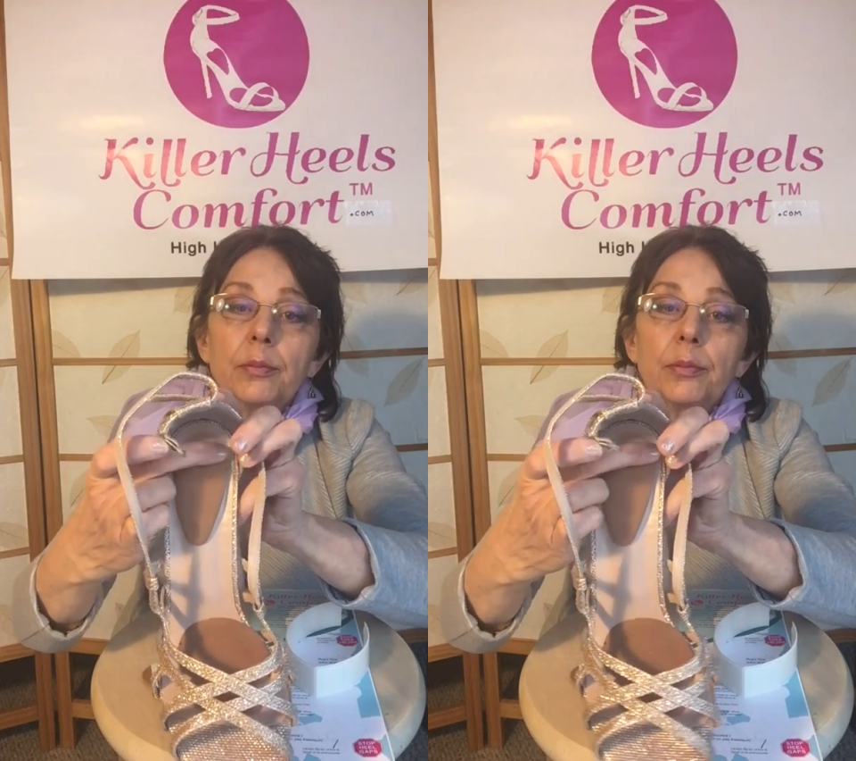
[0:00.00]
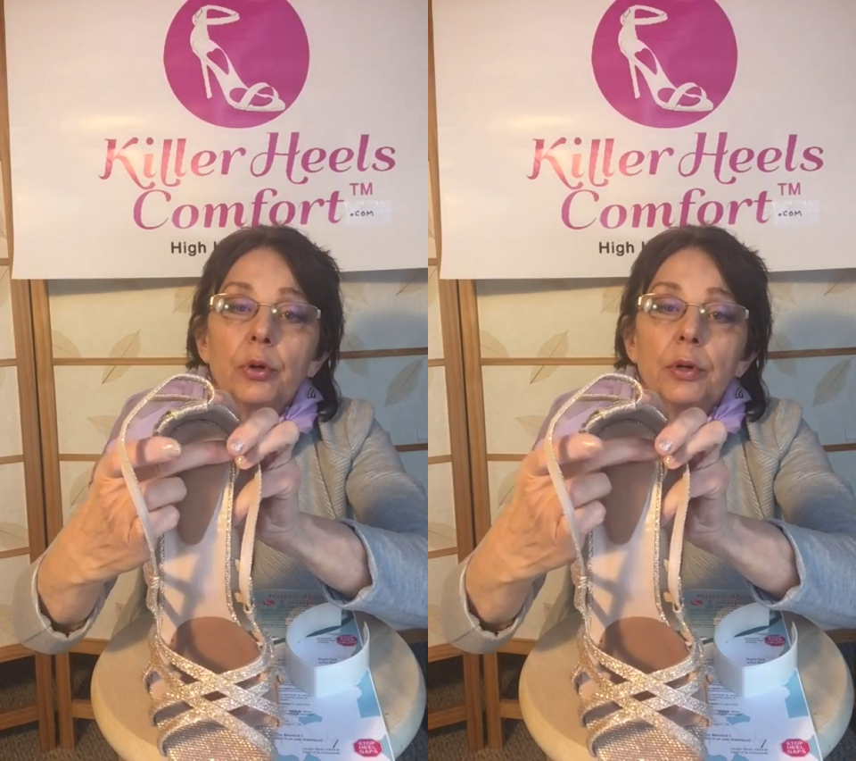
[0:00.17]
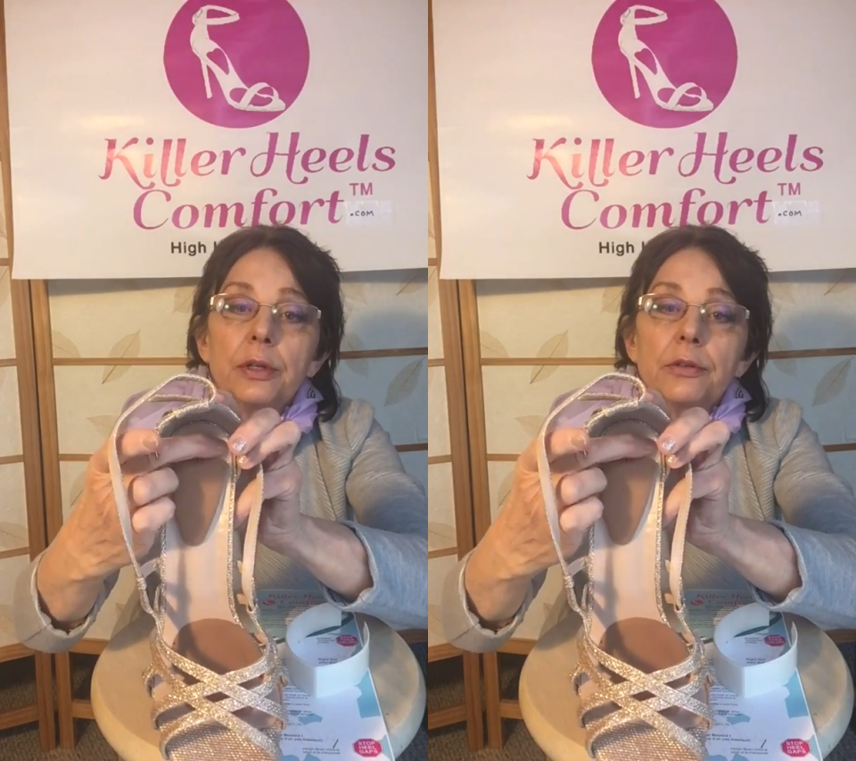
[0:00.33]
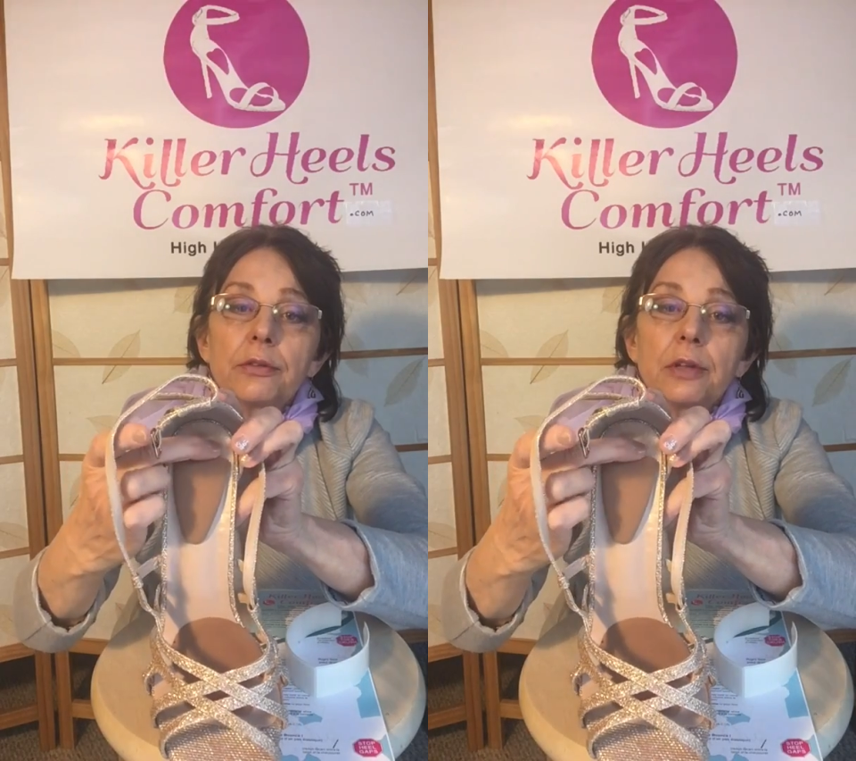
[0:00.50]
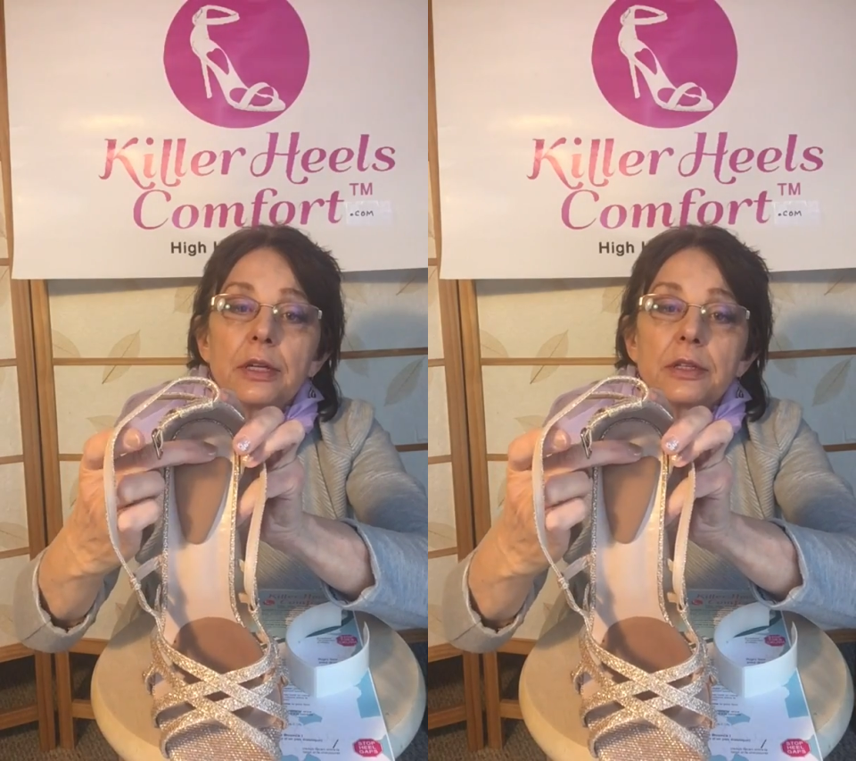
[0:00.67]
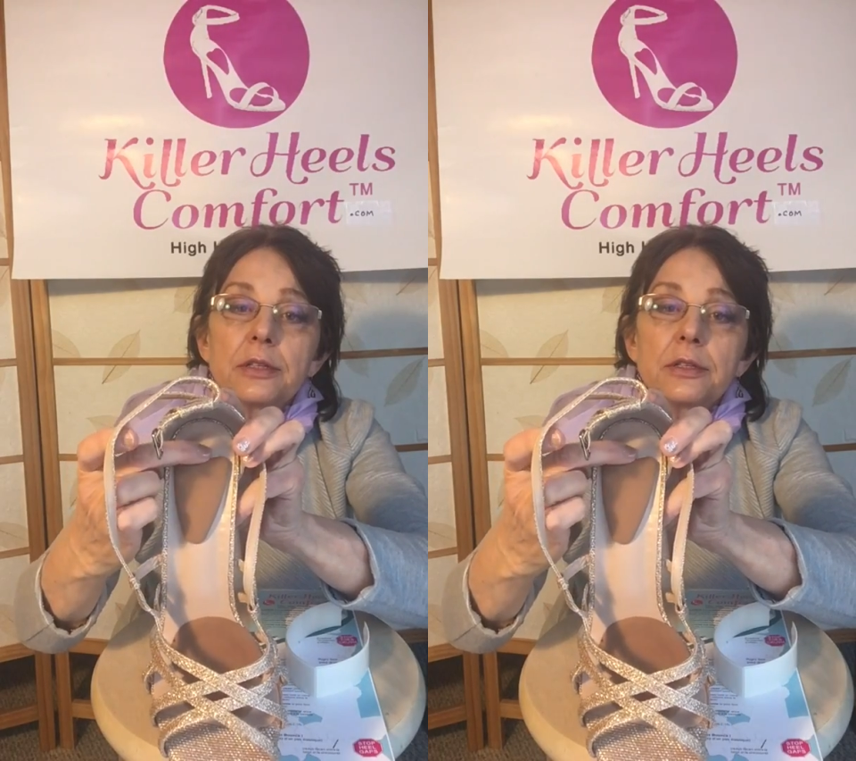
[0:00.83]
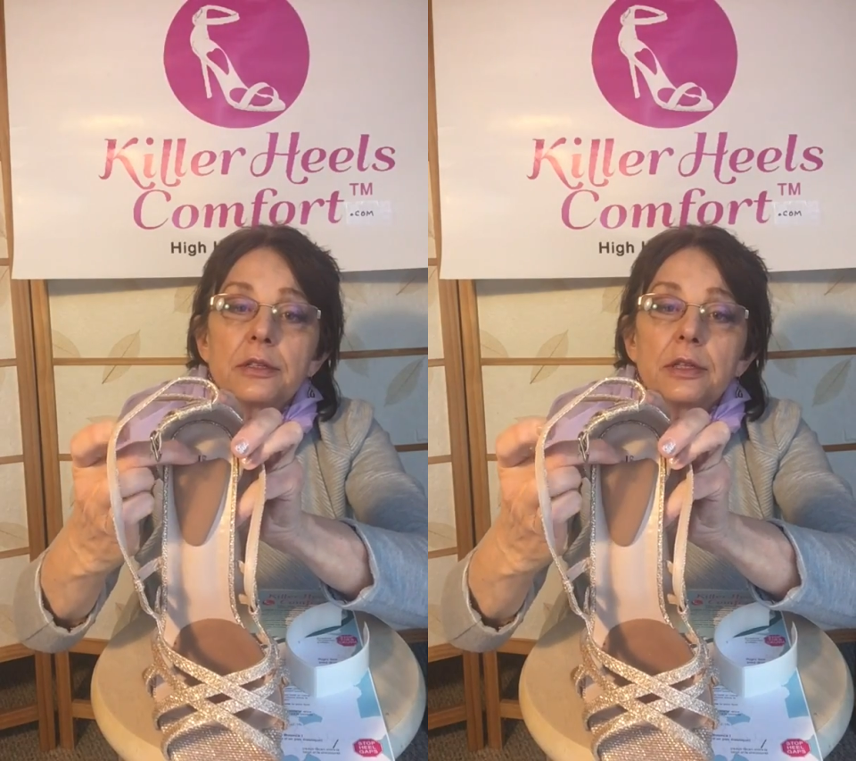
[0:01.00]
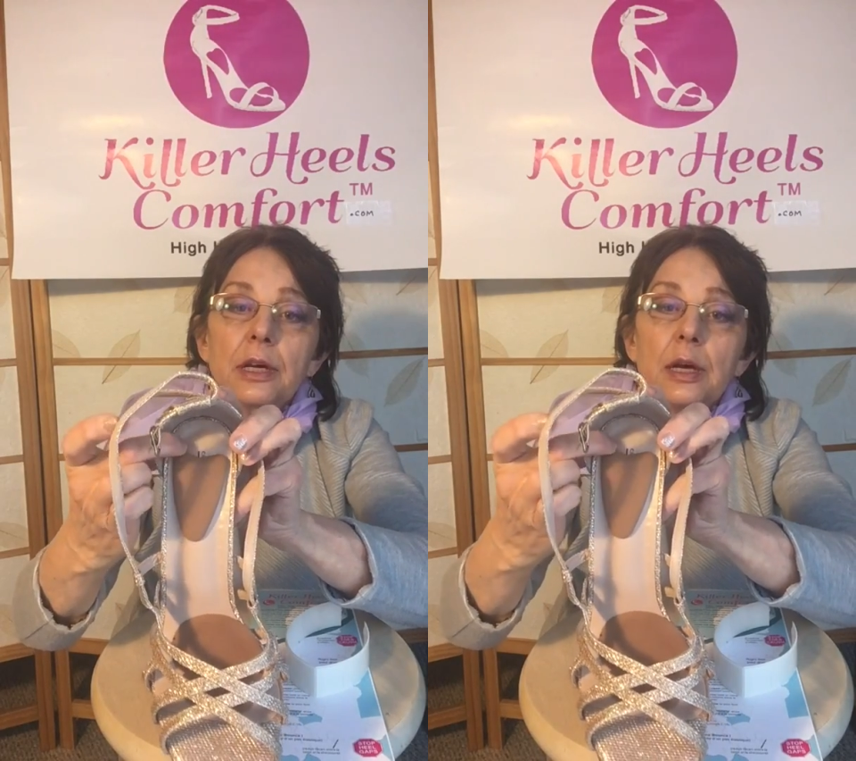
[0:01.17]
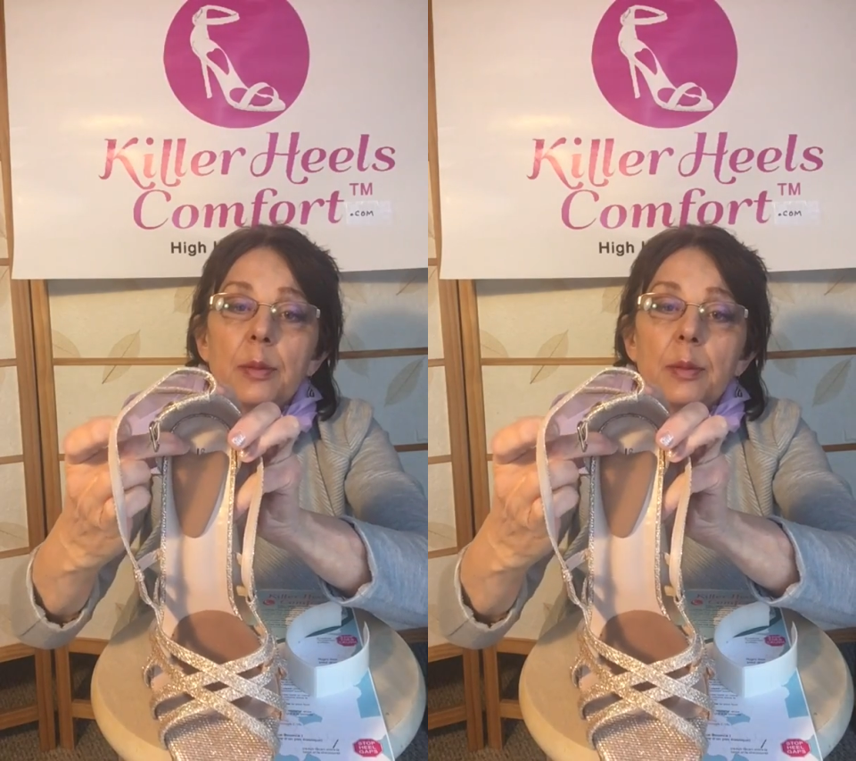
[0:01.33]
points that stick